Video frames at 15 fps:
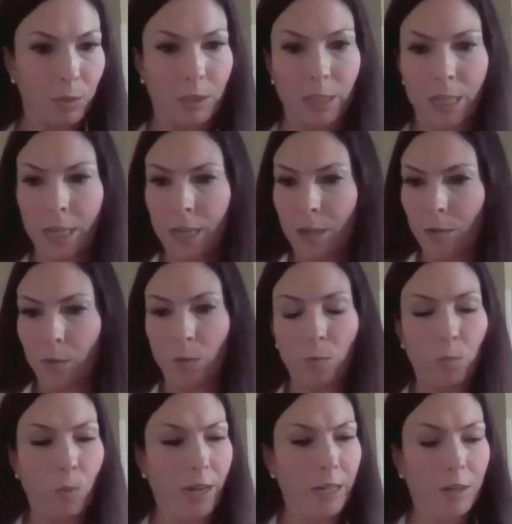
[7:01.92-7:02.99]
was,
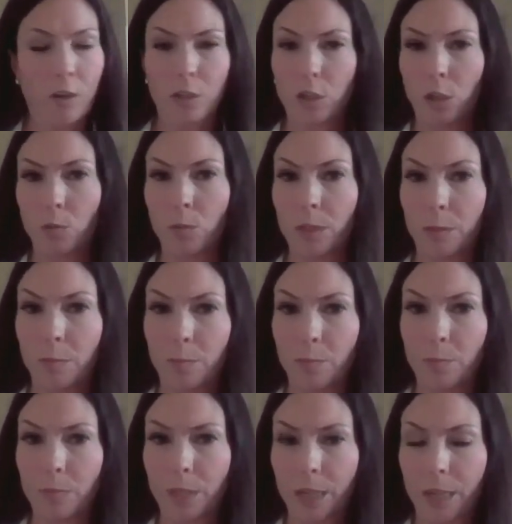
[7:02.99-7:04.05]
why are only
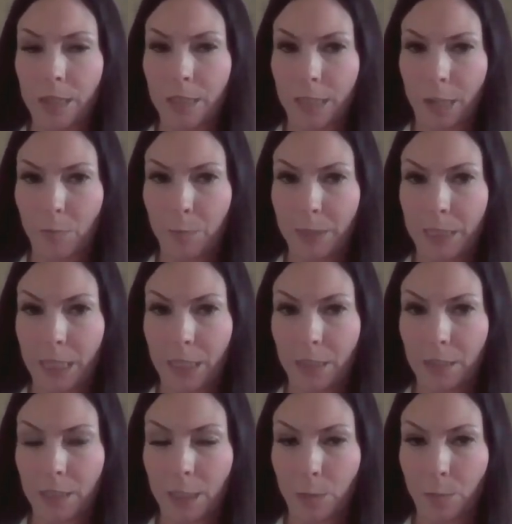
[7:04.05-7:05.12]
government
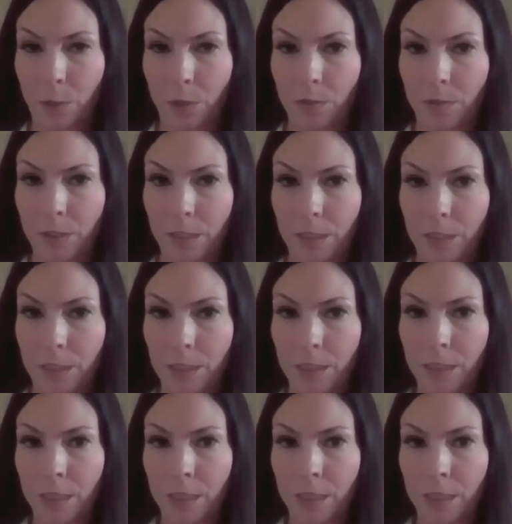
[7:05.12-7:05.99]
agencies part of this?